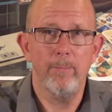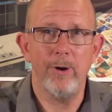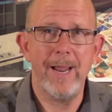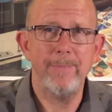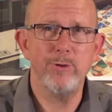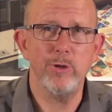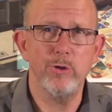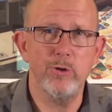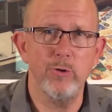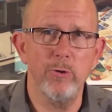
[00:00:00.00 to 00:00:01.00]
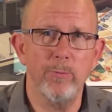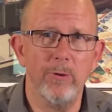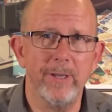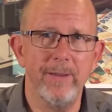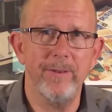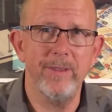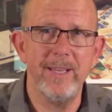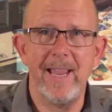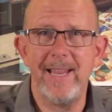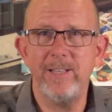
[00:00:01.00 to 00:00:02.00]
perhaps suitable given
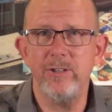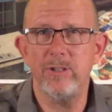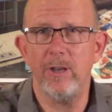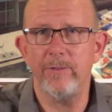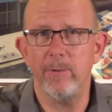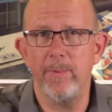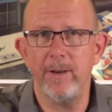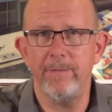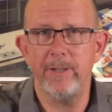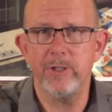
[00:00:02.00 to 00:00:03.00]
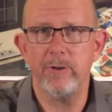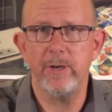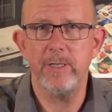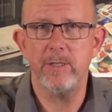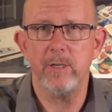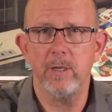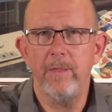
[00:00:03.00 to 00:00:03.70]
the ages of your beneficiaries,